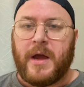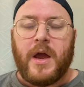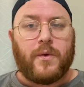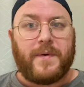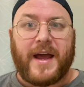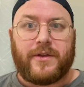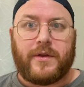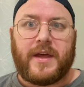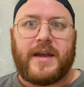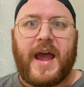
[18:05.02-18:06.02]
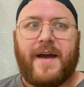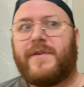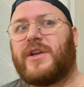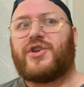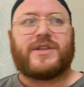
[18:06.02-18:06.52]
Rather than
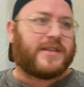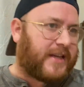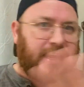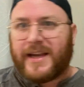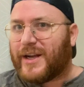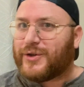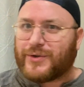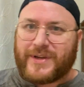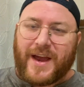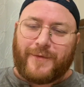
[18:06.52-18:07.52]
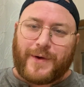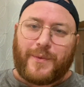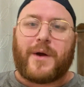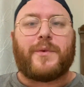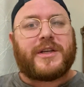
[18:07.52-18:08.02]
having just teenagers
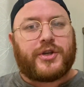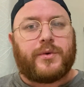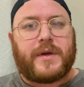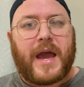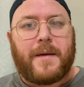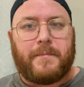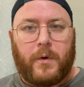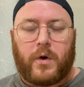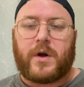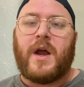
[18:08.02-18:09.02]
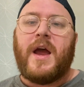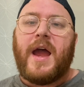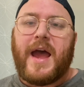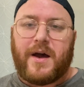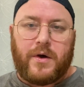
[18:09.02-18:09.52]
everywhere, which you get more
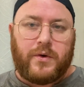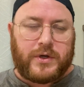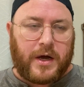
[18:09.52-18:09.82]
at Hotel